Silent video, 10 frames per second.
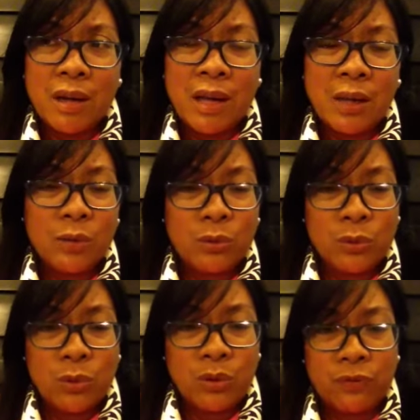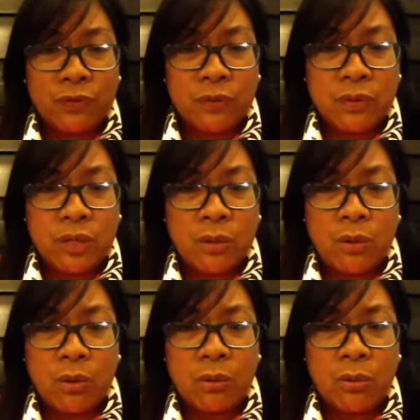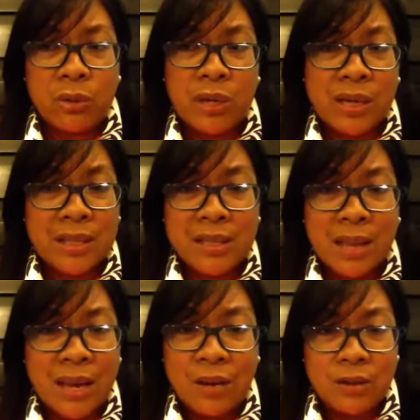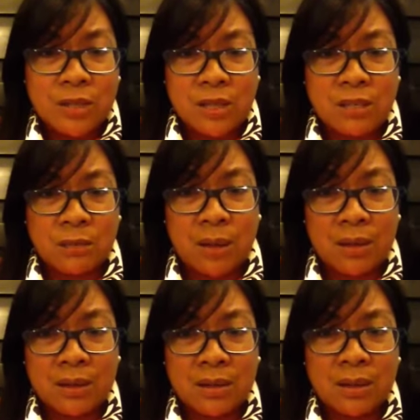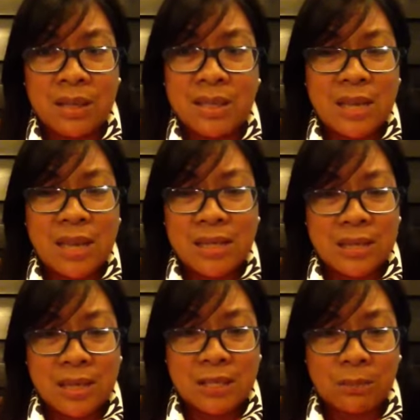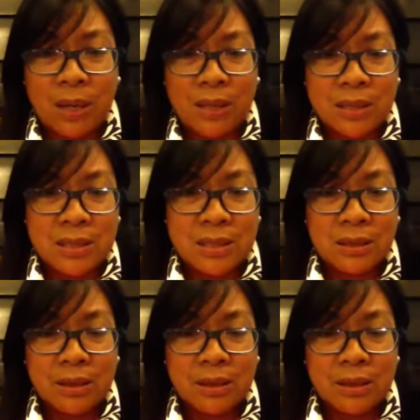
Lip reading: I don't know if, Kuya can stay here 6 months. Let's say it's 6 months.